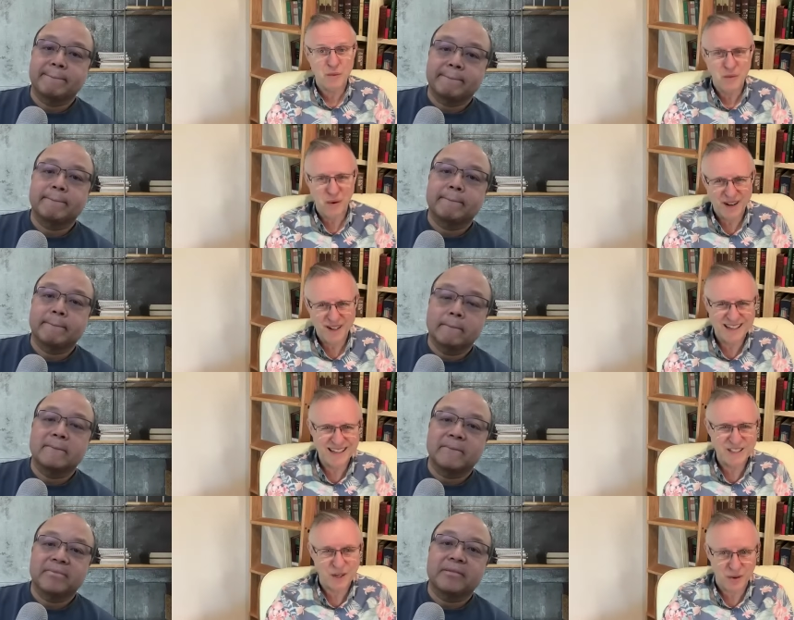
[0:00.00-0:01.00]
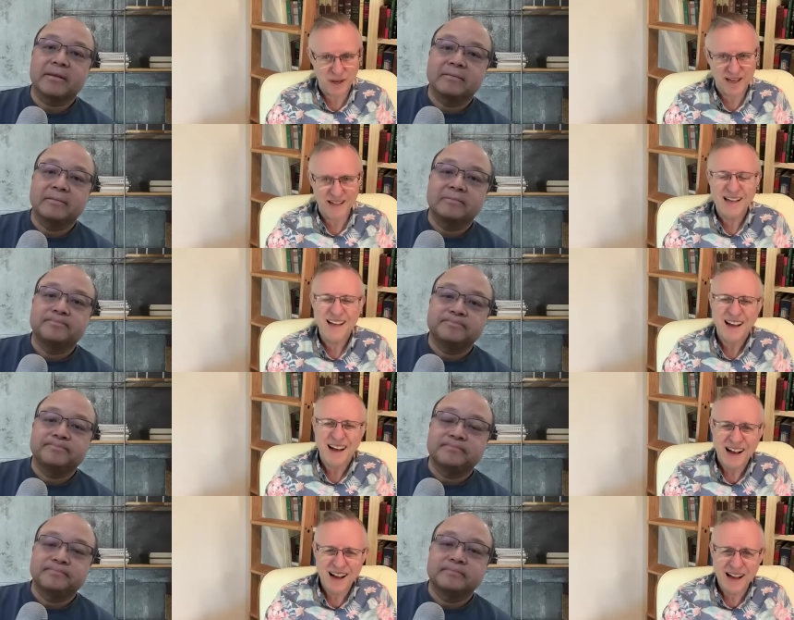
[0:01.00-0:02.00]
Speaker 1: we wanted, and he's agreeing
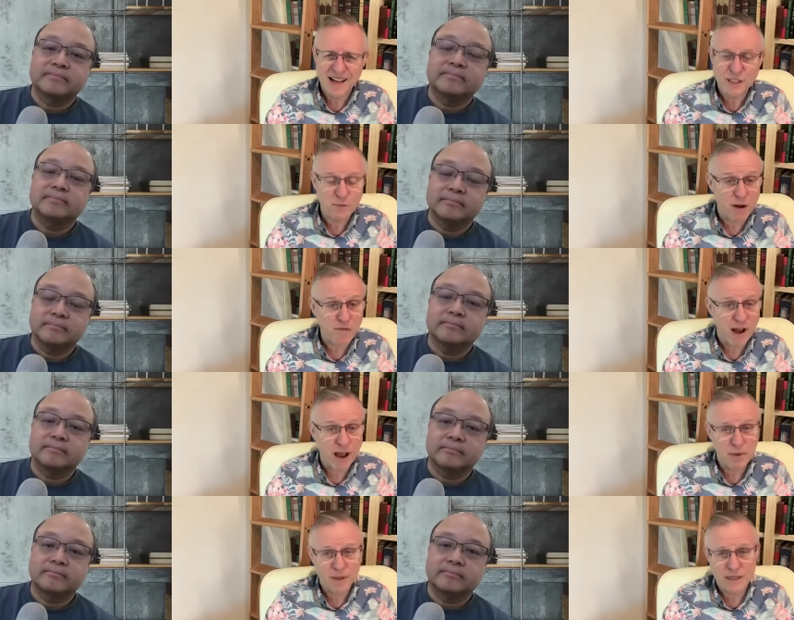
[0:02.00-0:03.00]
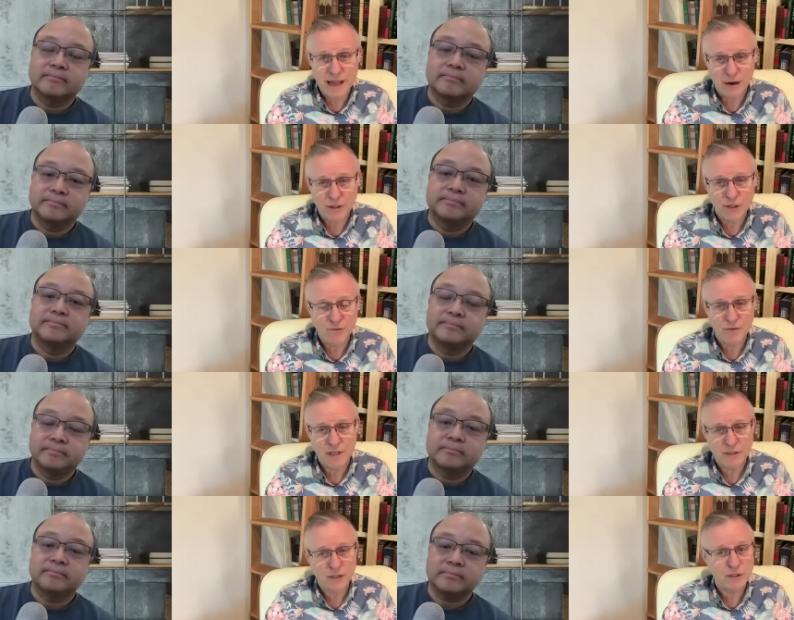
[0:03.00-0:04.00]
uh, to spend $5 billion of
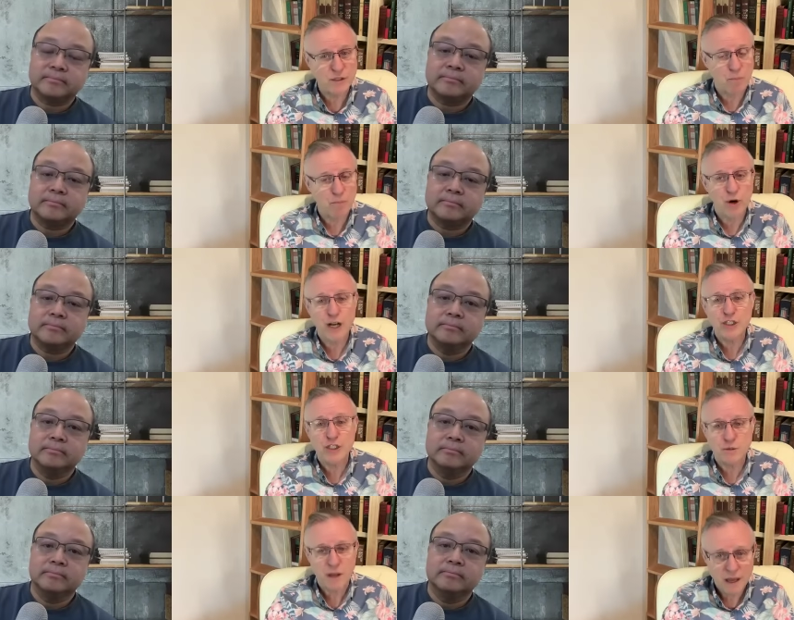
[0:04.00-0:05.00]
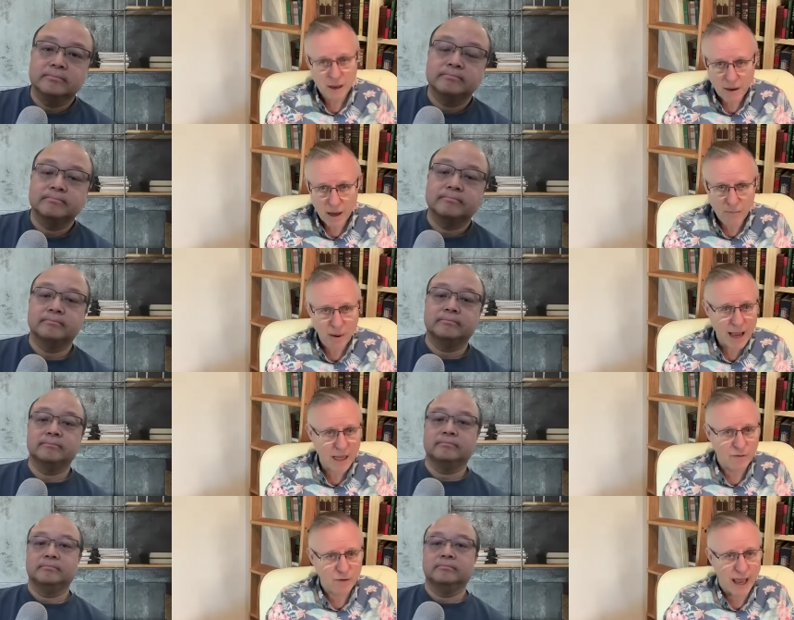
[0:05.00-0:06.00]
Tesla's precious uh,
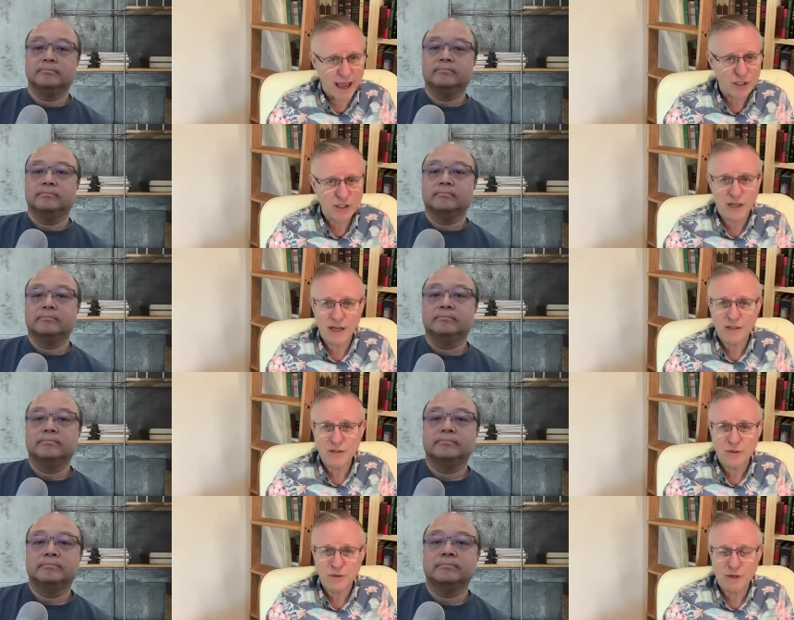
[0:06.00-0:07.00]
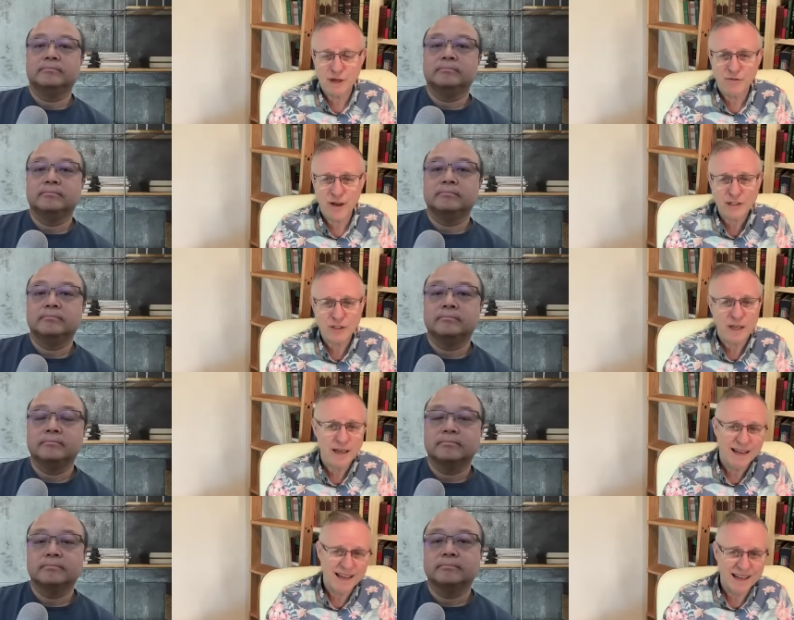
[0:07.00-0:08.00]
pile of cash to invest
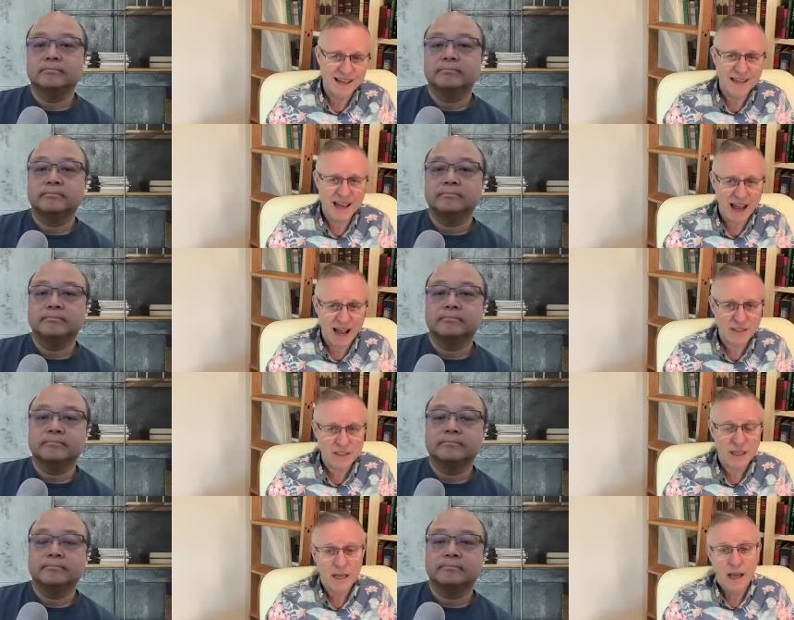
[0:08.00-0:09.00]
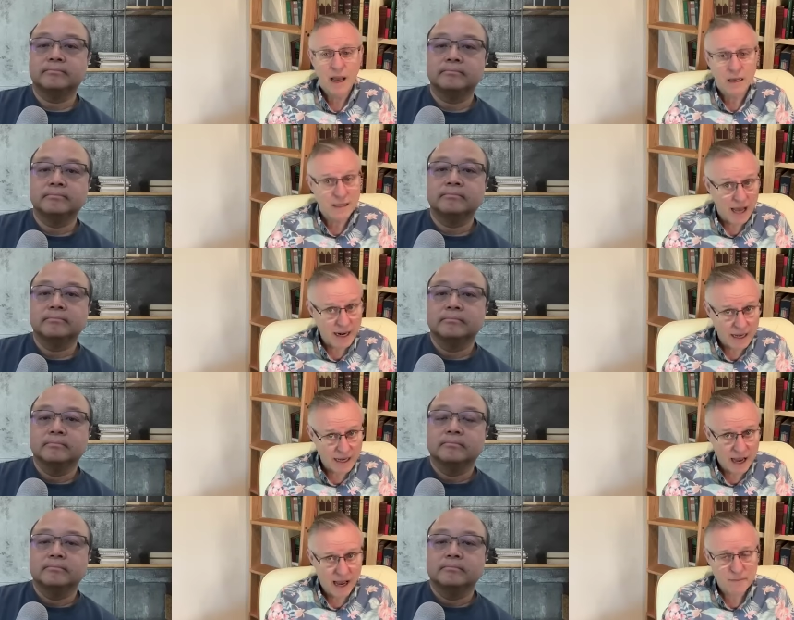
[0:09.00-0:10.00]
in
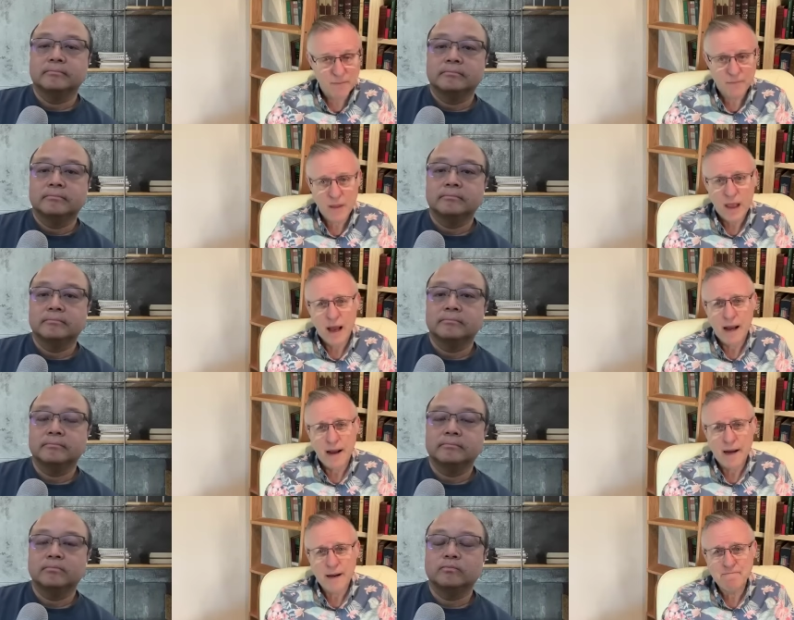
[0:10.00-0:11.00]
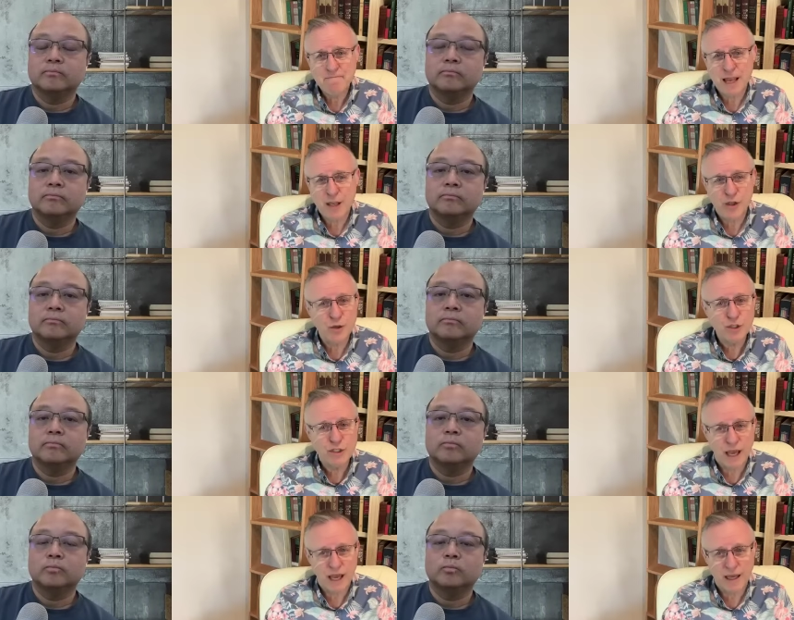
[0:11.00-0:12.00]
X.ai. Um, you
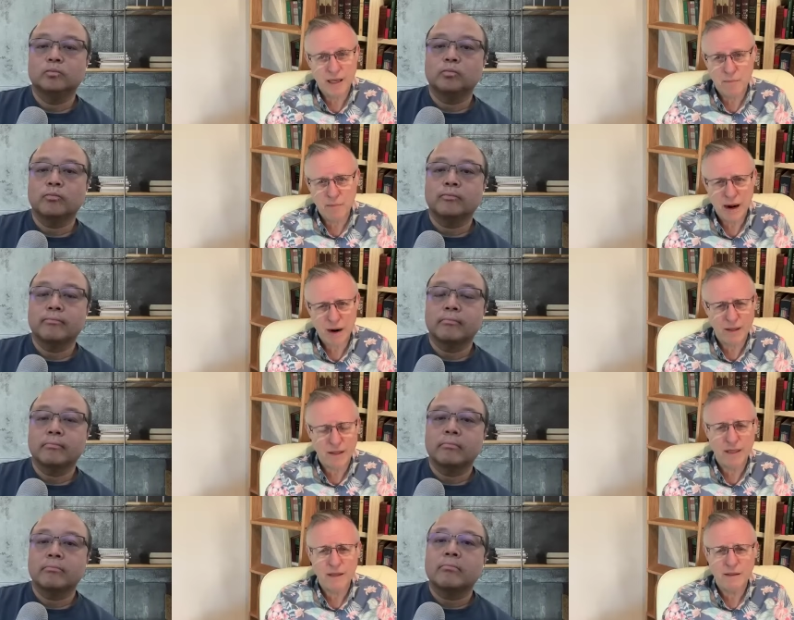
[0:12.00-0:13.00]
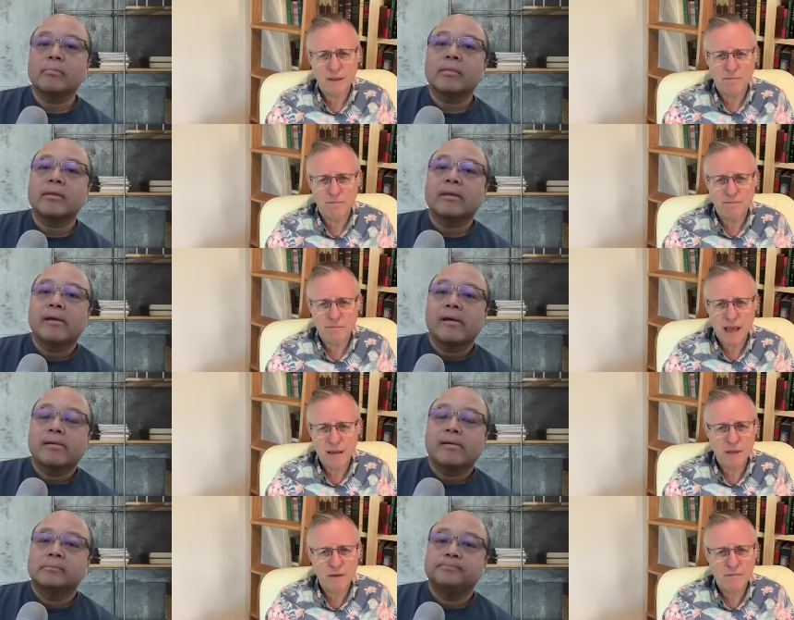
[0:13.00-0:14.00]
say apparently that
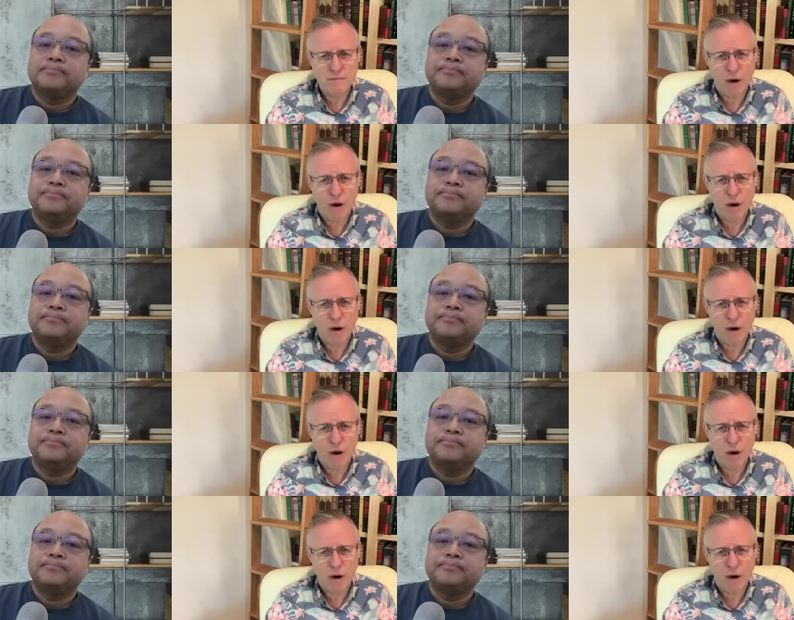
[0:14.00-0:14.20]
maybe